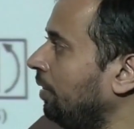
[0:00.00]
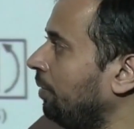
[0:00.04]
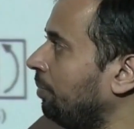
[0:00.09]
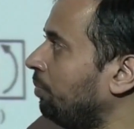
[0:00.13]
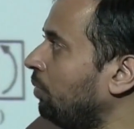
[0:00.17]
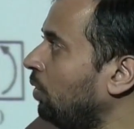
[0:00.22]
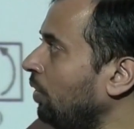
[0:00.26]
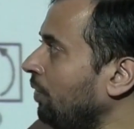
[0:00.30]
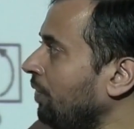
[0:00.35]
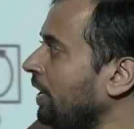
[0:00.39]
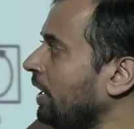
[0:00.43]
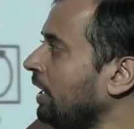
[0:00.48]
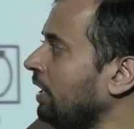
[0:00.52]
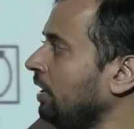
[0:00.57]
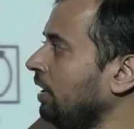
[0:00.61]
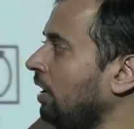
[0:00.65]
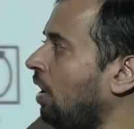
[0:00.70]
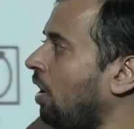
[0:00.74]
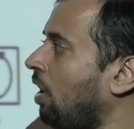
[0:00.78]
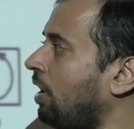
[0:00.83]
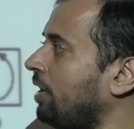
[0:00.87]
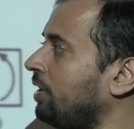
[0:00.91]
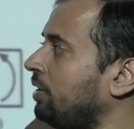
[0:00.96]

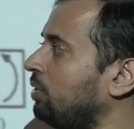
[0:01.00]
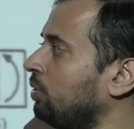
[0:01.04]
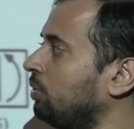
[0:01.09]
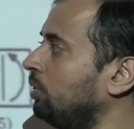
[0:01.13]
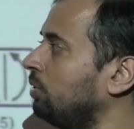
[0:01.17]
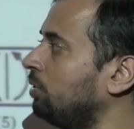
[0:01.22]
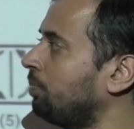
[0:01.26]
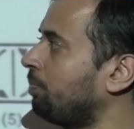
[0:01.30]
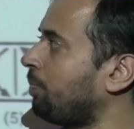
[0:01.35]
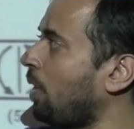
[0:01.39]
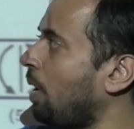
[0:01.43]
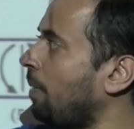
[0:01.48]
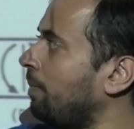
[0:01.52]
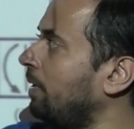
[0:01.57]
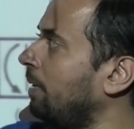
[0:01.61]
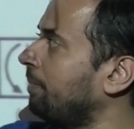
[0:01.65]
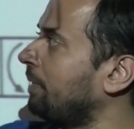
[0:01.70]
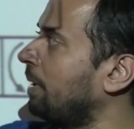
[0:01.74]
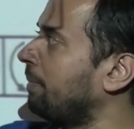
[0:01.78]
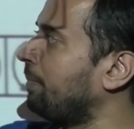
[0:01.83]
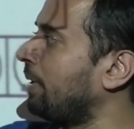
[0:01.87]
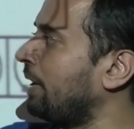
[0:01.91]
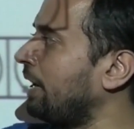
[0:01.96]
Moving on to
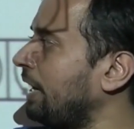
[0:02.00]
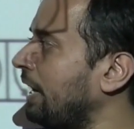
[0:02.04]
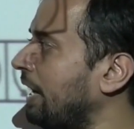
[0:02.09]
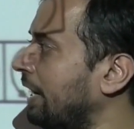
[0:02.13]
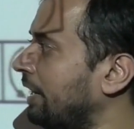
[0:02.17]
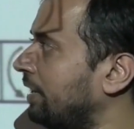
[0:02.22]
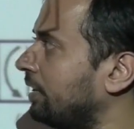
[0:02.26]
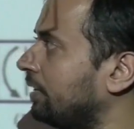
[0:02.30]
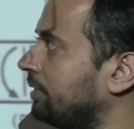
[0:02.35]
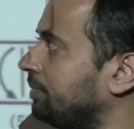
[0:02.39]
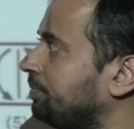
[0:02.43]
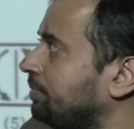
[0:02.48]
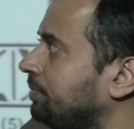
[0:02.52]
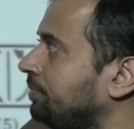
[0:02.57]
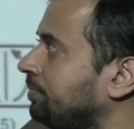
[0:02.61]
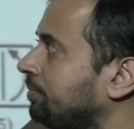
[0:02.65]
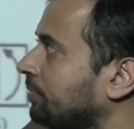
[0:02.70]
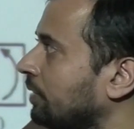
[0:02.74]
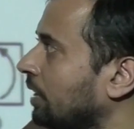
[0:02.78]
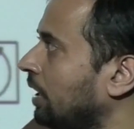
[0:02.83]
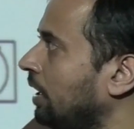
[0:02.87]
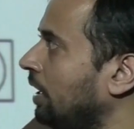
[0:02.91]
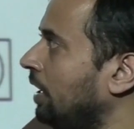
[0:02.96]
problem number 8.
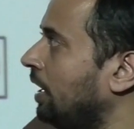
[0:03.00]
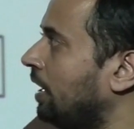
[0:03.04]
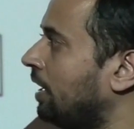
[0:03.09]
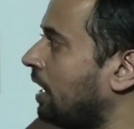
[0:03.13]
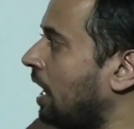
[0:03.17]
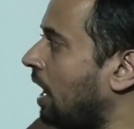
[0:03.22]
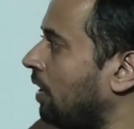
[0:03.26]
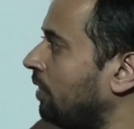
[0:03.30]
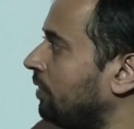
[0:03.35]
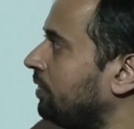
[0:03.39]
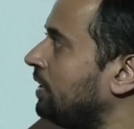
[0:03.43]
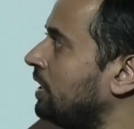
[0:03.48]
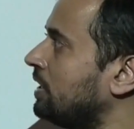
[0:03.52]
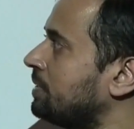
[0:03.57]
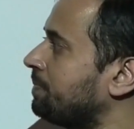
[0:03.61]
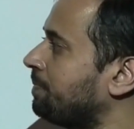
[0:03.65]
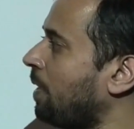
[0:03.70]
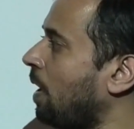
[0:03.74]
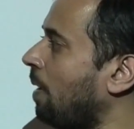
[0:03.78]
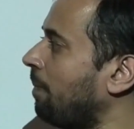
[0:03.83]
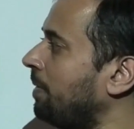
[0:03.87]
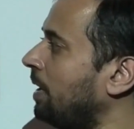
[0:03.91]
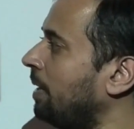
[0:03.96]
Now this
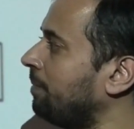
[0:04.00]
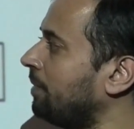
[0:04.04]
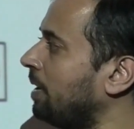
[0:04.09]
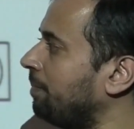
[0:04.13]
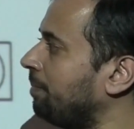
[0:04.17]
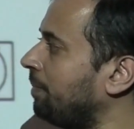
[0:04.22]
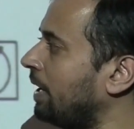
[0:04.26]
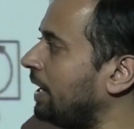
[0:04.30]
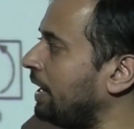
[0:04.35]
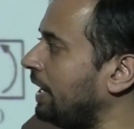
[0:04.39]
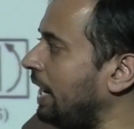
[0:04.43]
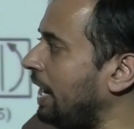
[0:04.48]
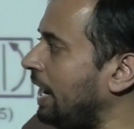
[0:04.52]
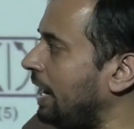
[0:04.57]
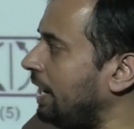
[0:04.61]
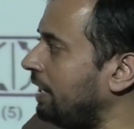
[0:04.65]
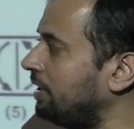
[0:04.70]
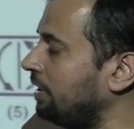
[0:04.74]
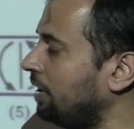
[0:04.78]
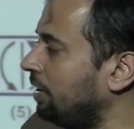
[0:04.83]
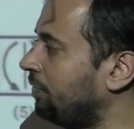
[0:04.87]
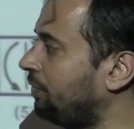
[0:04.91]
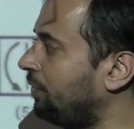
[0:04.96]
problem number
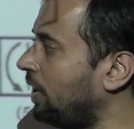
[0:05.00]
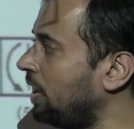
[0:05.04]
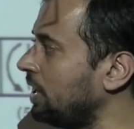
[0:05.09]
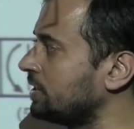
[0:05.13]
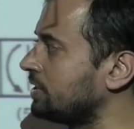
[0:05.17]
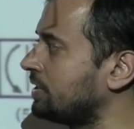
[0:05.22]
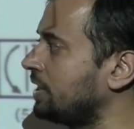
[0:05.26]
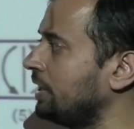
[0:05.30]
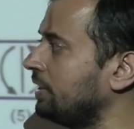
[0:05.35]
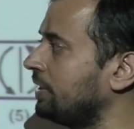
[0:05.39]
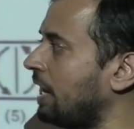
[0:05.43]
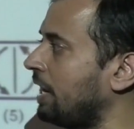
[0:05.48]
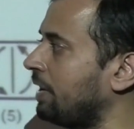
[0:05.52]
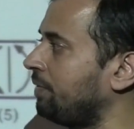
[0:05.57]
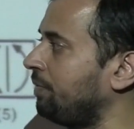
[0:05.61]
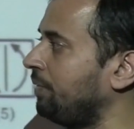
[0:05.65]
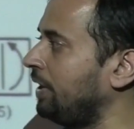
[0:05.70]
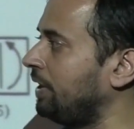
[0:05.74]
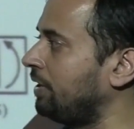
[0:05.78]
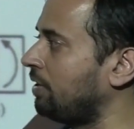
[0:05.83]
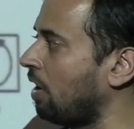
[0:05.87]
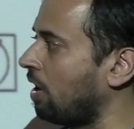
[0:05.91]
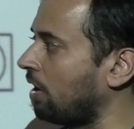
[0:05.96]
8, first thing that
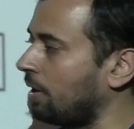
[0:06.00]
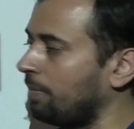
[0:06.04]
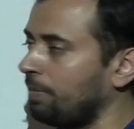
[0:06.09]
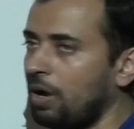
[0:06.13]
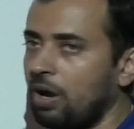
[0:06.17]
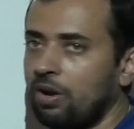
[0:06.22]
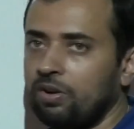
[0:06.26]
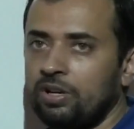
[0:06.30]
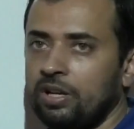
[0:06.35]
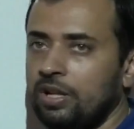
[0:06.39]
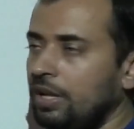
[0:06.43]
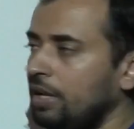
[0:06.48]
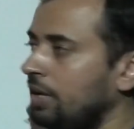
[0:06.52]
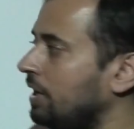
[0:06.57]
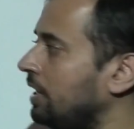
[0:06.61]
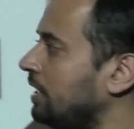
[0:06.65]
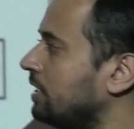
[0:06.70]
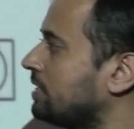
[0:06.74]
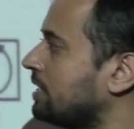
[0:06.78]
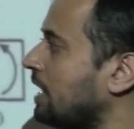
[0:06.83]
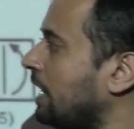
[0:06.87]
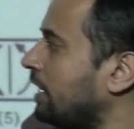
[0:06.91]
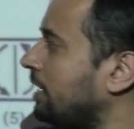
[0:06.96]
we talk about
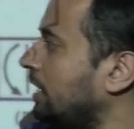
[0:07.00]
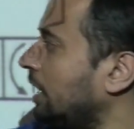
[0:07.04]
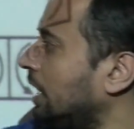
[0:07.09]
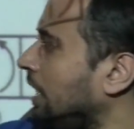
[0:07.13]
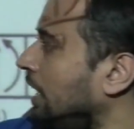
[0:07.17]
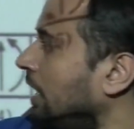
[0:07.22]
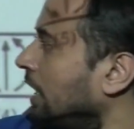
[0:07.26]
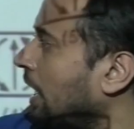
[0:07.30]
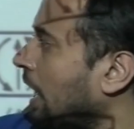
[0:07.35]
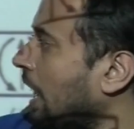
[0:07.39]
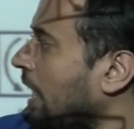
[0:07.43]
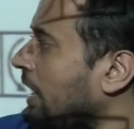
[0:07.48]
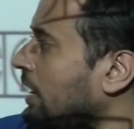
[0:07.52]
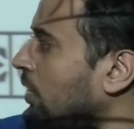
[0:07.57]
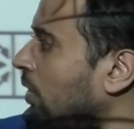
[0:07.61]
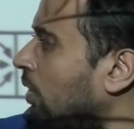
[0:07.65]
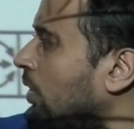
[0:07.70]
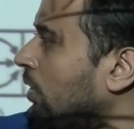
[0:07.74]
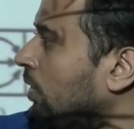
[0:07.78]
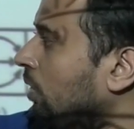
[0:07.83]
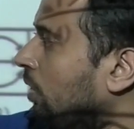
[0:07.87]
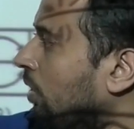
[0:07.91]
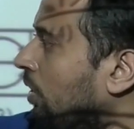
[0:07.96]
is that
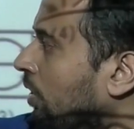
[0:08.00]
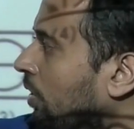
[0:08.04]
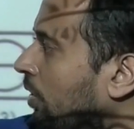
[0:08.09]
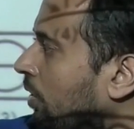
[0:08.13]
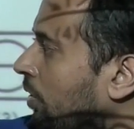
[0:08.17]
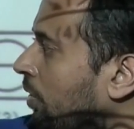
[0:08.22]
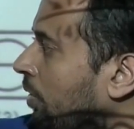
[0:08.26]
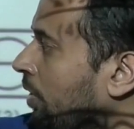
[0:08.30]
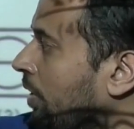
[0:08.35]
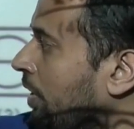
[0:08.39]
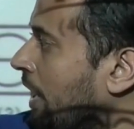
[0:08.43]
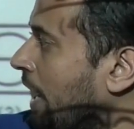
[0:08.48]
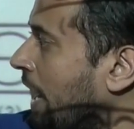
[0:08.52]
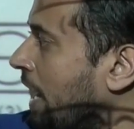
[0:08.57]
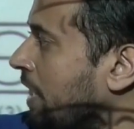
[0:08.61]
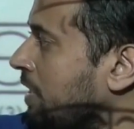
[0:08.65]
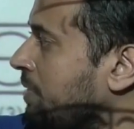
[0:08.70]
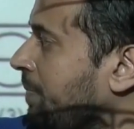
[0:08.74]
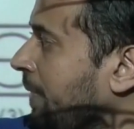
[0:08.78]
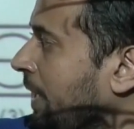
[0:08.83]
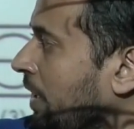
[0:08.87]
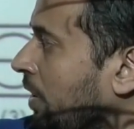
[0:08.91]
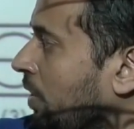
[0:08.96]
arrow
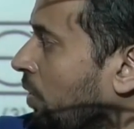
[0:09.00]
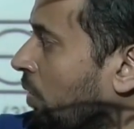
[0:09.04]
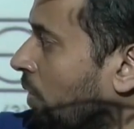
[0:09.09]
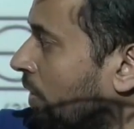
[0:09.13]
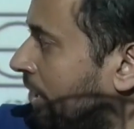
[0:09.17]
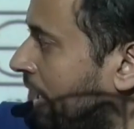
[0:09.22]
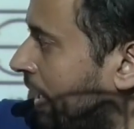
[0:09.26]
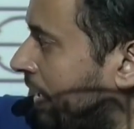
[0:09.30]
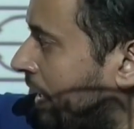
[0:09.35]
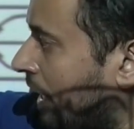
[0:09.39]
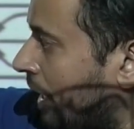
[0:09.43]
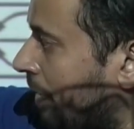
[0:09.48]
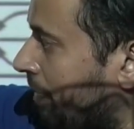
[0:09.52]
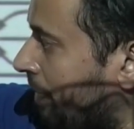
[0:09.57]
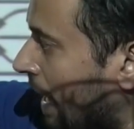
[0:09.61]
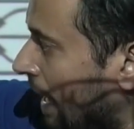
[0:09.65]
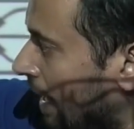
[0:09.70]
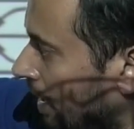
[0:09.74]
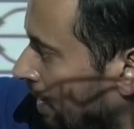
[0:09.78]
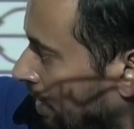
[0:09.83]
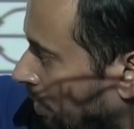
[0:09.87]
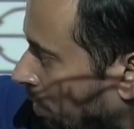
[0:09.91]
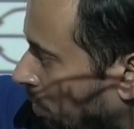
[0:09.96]
has been rotated
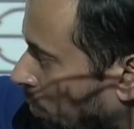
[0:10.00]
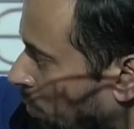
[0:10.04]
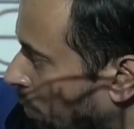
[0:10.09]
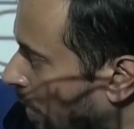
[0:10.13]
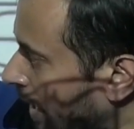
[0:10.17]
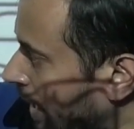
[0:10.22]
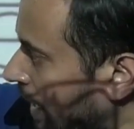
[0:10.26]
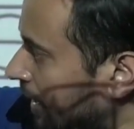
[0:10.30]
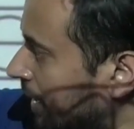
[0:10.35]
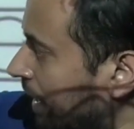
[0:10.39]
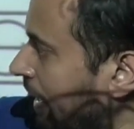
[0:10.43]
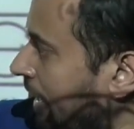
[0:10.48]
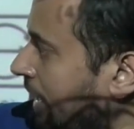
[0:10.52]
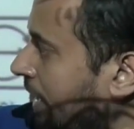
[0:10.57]
by 180